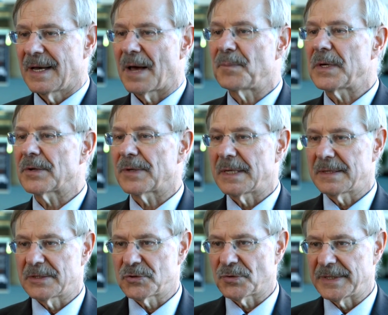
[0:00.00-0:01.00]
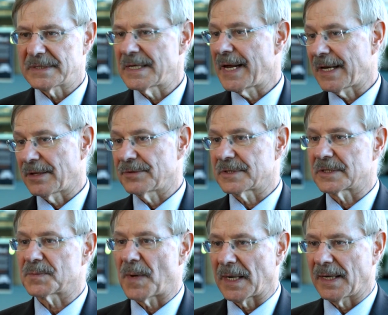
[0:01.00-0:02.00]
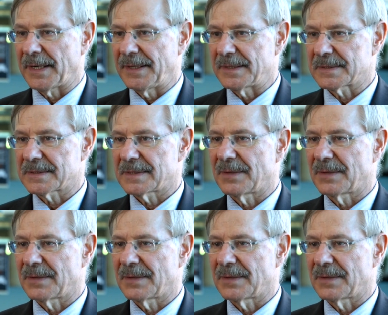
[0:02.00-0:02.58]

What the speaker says: appear in the joints in ankylosing spondylitis.